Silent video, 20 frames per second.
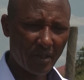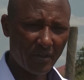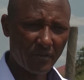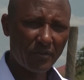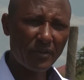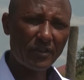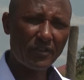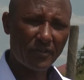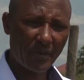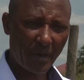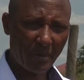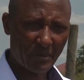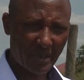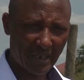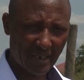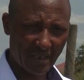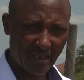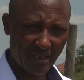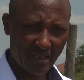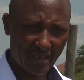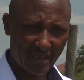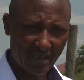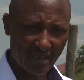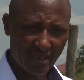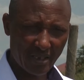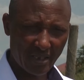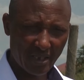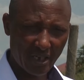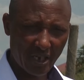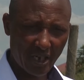fish farming
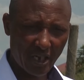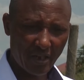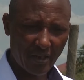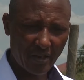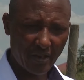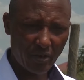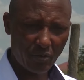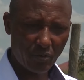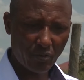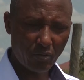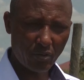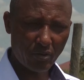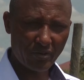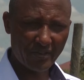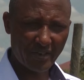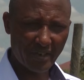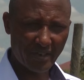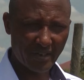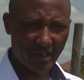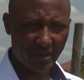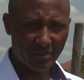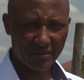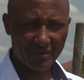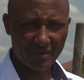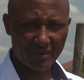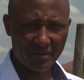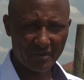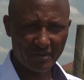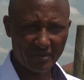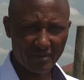in the rural setups,